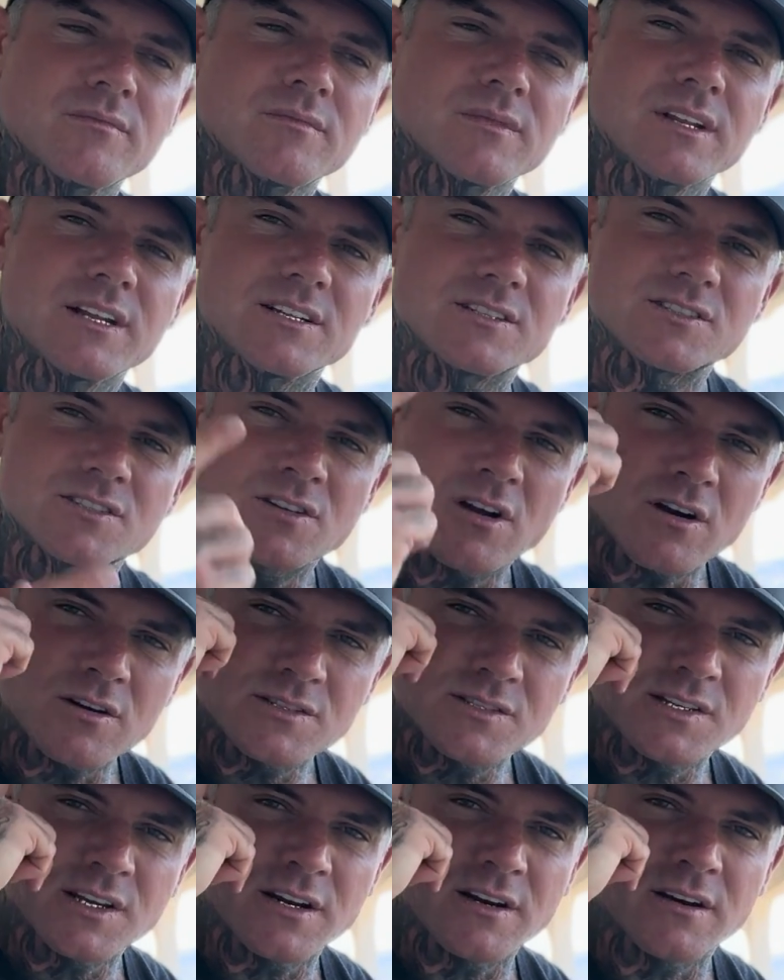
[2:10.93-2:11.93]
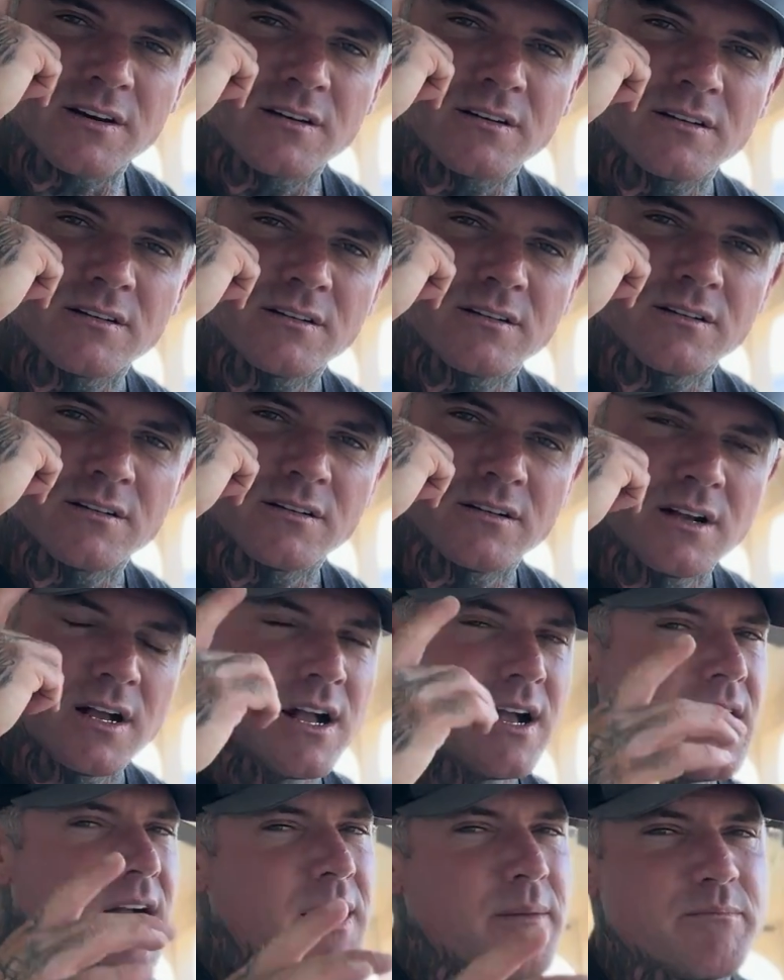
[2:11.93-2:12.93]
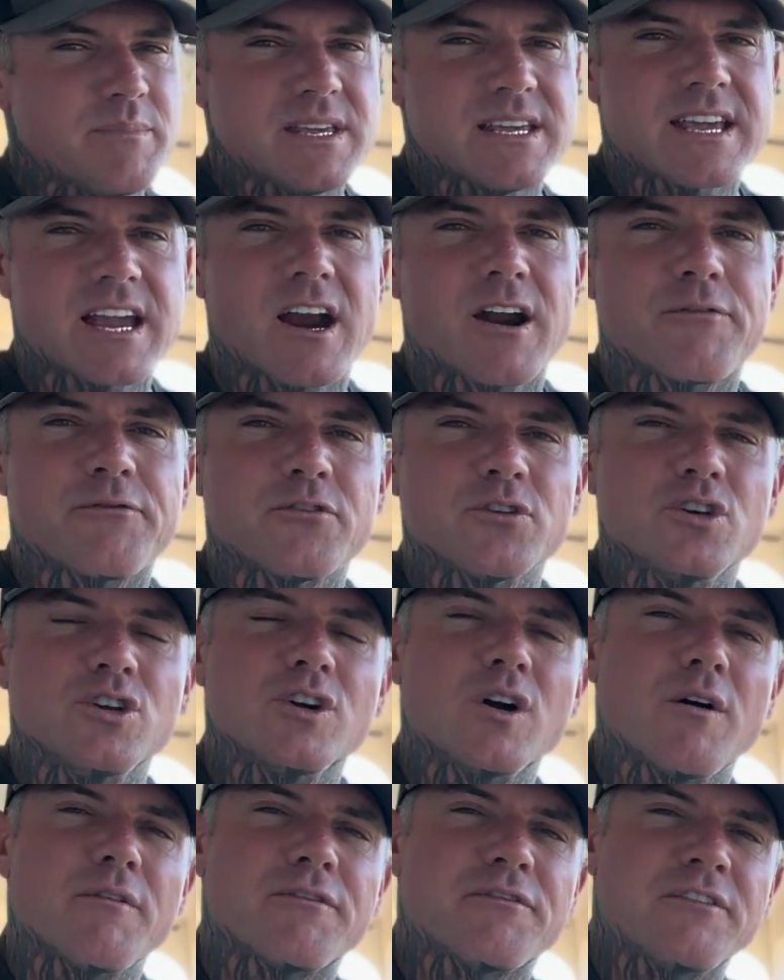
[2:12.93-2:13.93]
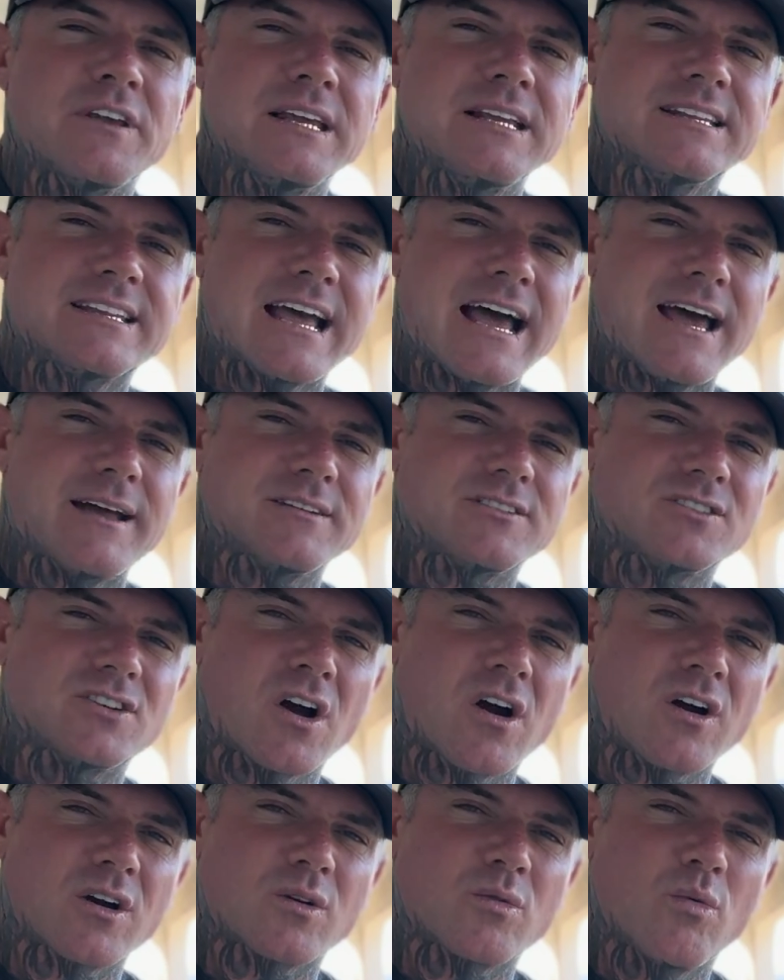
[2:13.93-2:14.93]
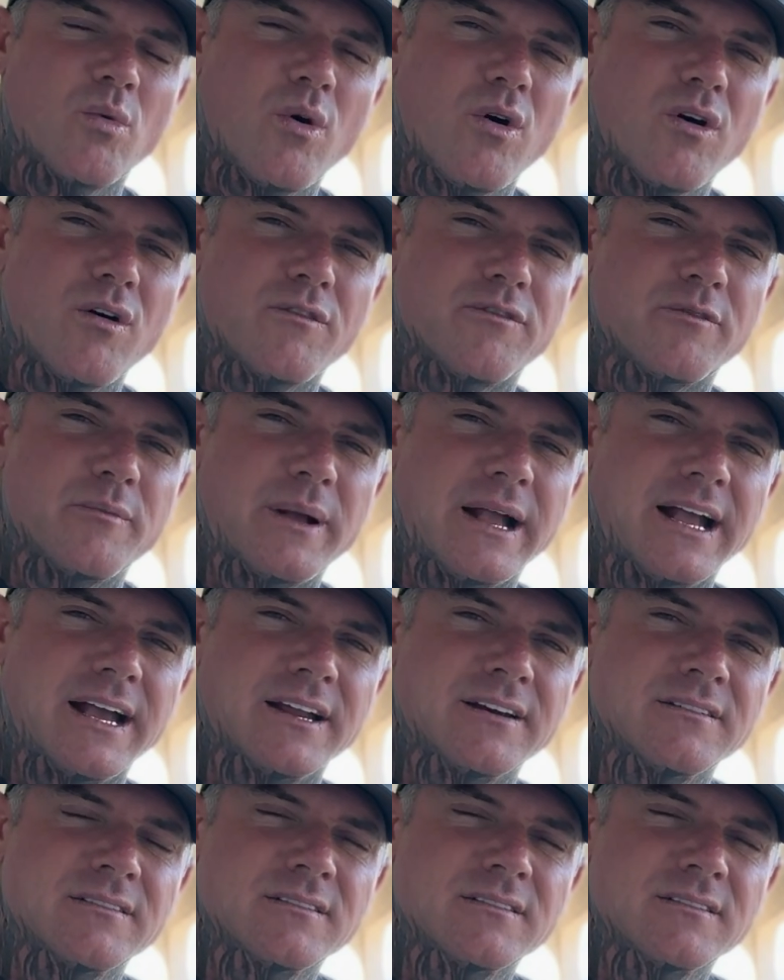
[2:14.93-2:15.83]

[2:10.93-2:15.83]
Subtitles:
It starts here. Be careful you don't feed that dark wolf, man,